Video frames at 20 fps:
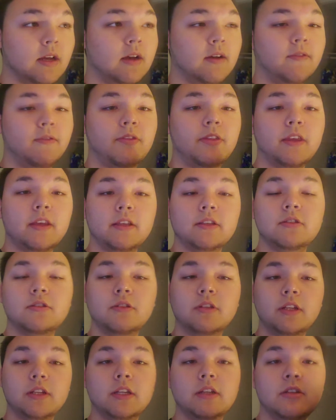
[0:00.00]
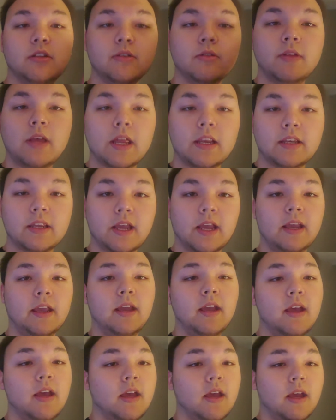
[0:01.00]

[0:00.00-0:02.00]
of things you need to do that day